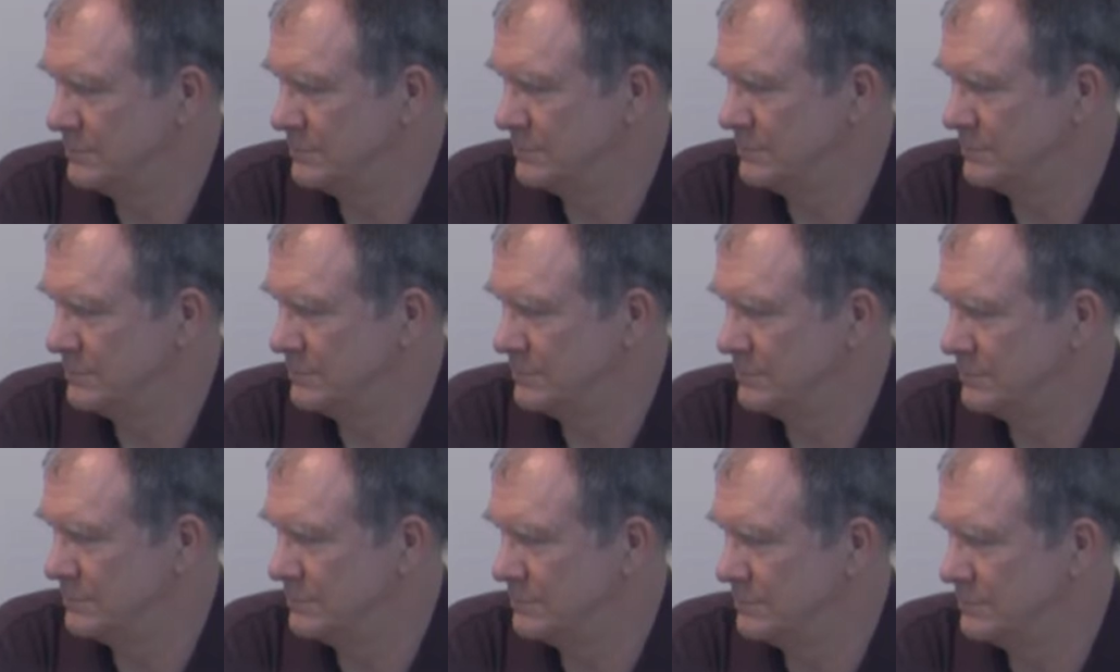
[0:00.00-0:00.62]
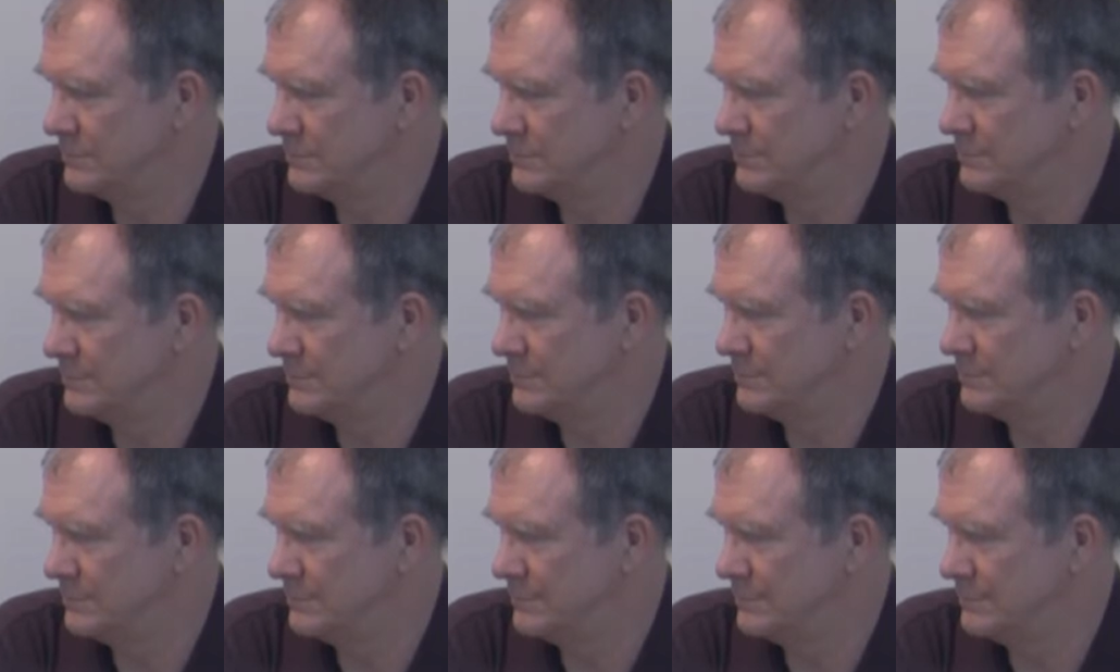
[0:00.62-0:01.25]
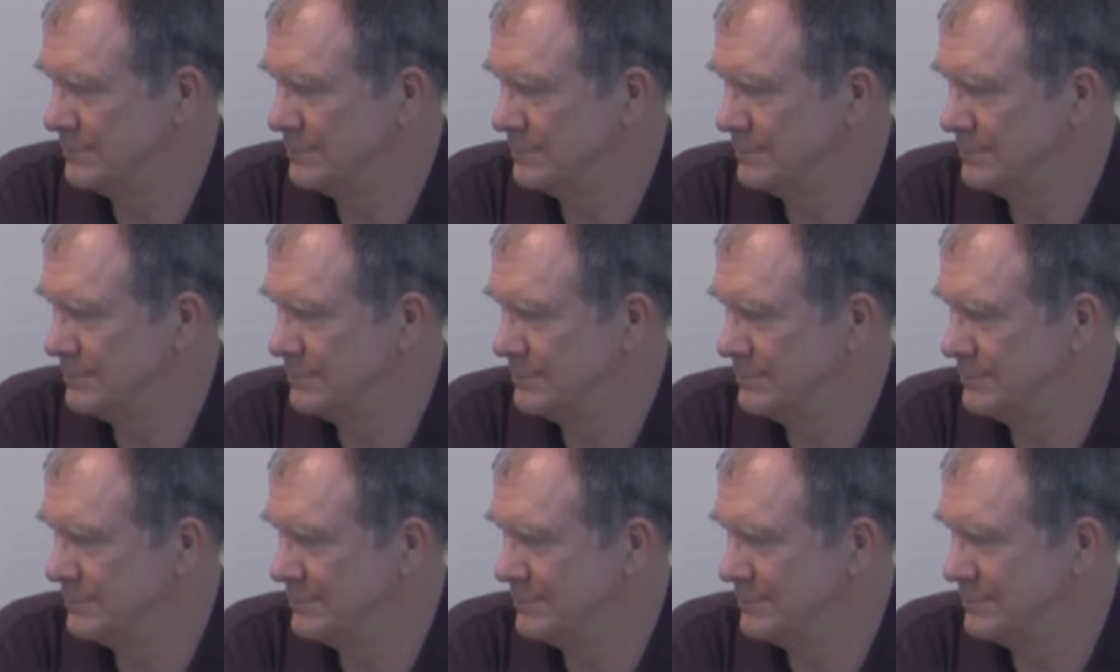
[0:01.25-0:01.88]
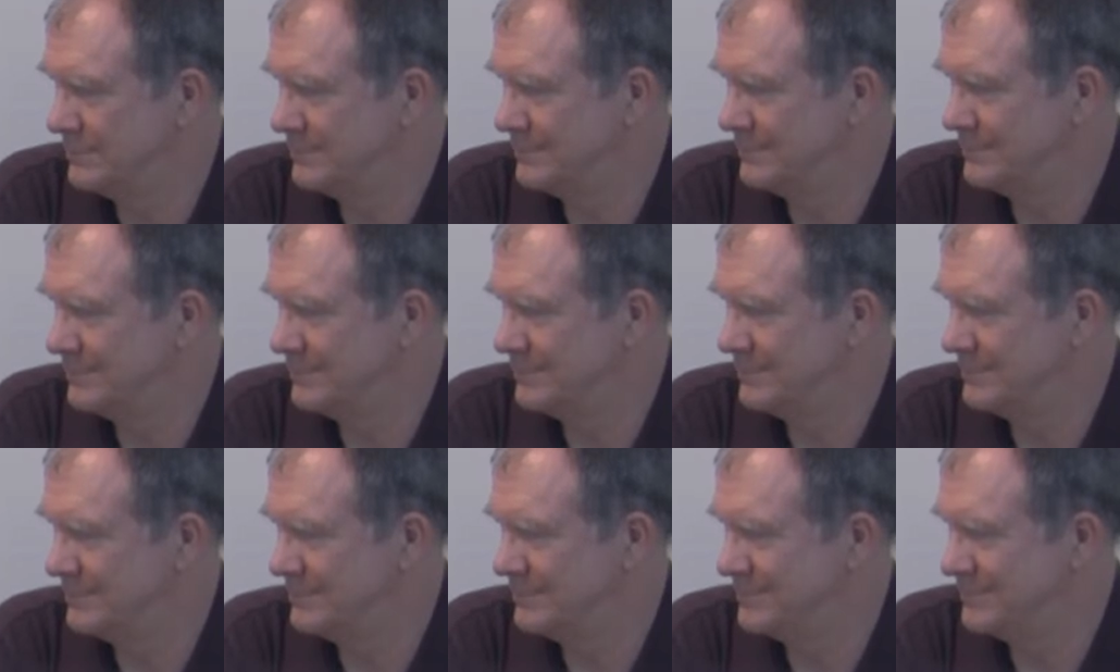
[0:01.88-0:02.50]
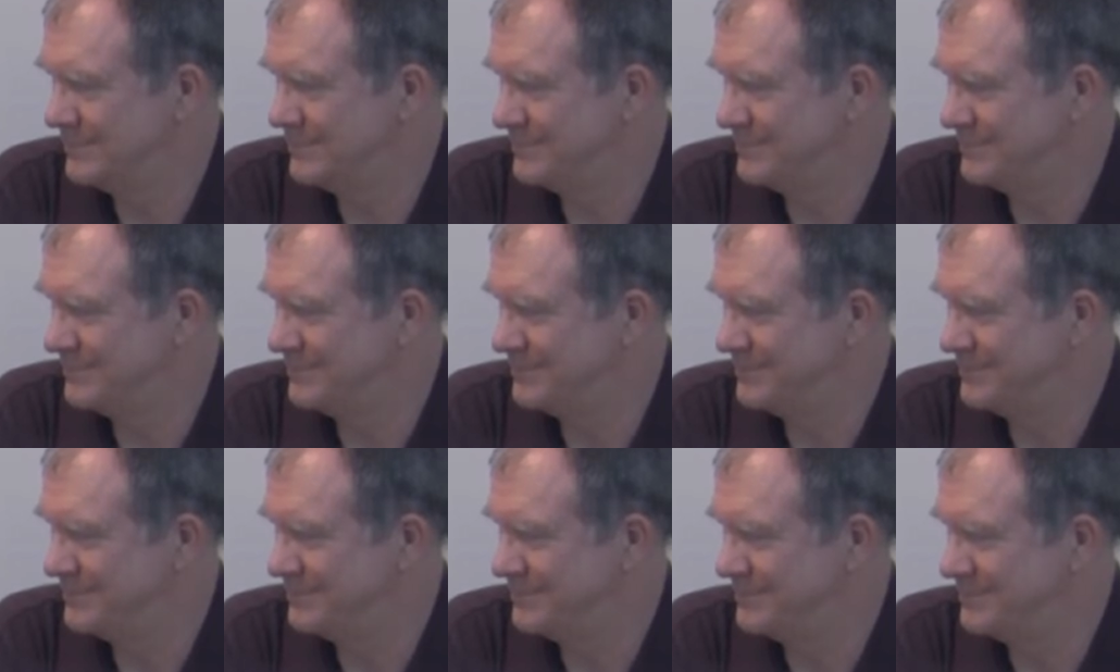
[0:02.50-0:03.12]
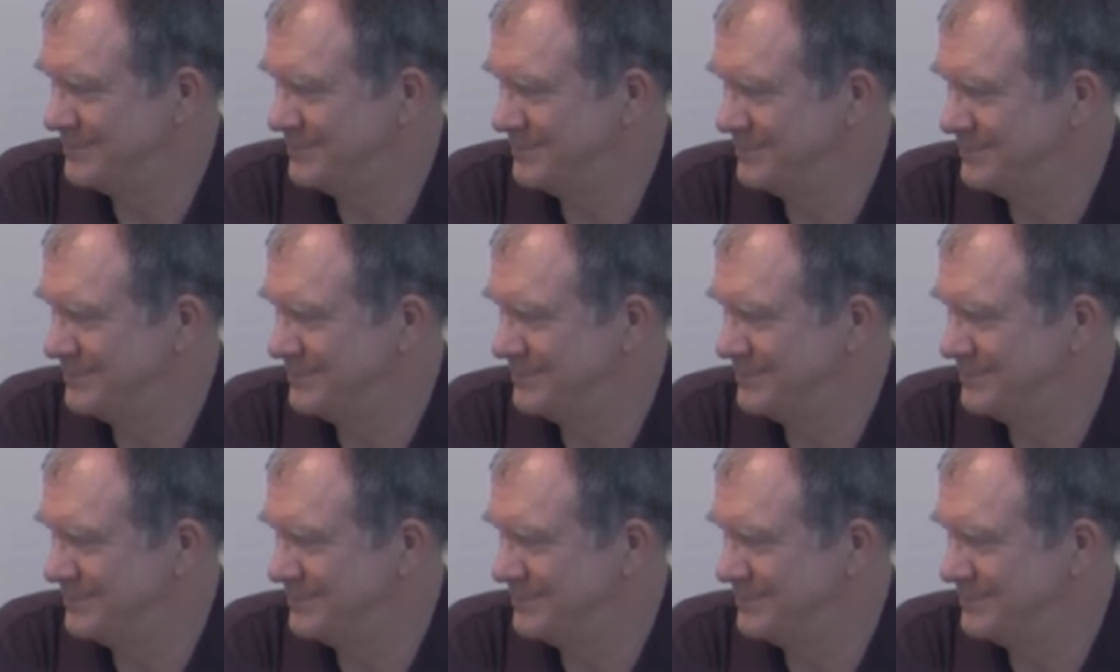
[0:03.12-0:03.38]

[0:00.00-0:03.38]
[no speech]